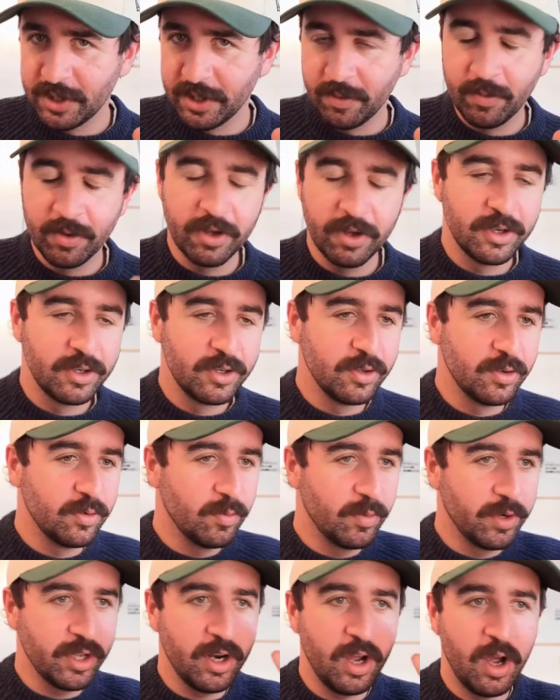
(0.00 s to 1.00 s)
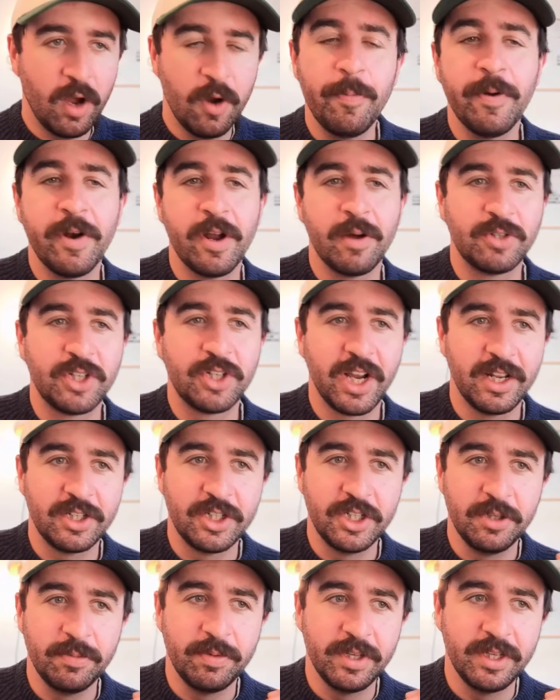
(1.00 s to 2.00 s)
thing we're going to do, we're going to open up
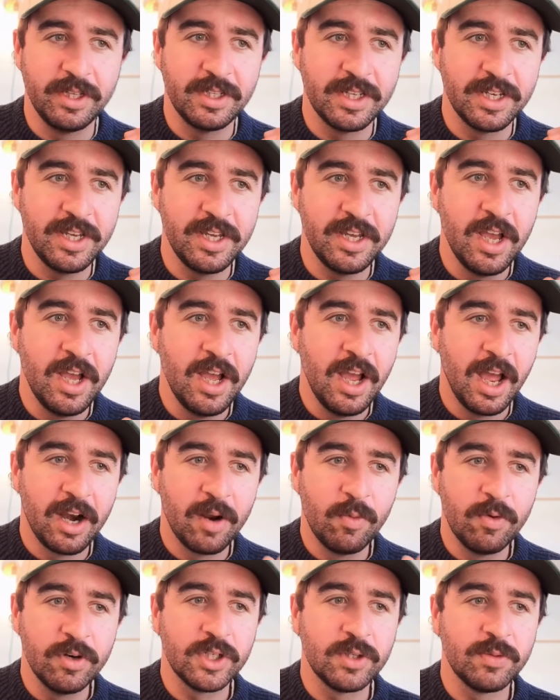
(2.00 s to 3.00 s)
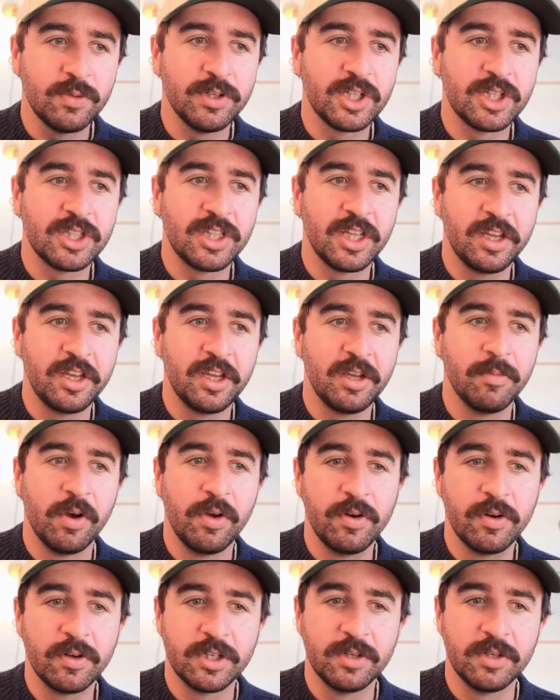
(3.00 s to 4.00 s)
ChatGPT, and I want to switch thinking
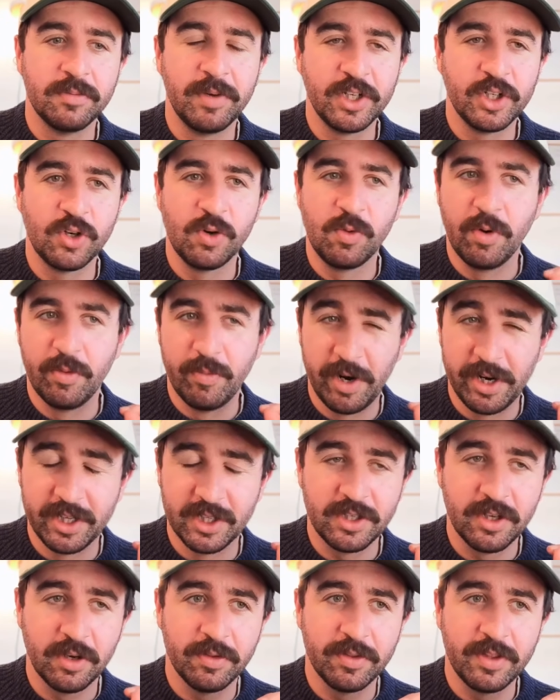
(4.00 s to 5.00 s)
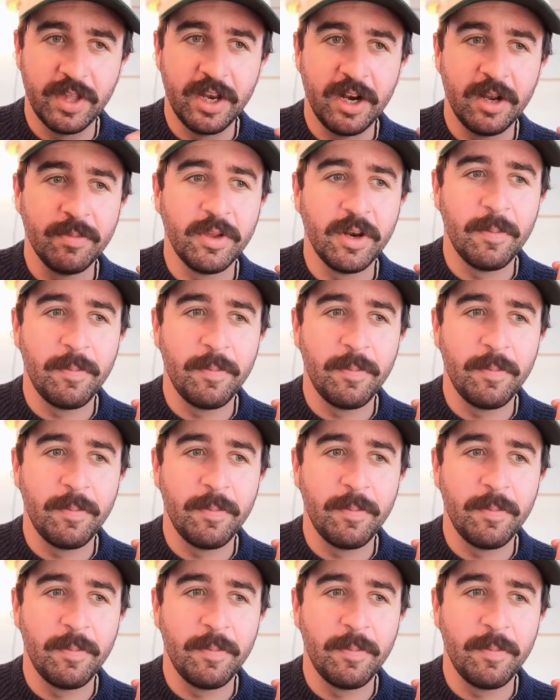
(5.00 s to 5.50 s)
mode on to make sure we're ready to go. Then I'm going to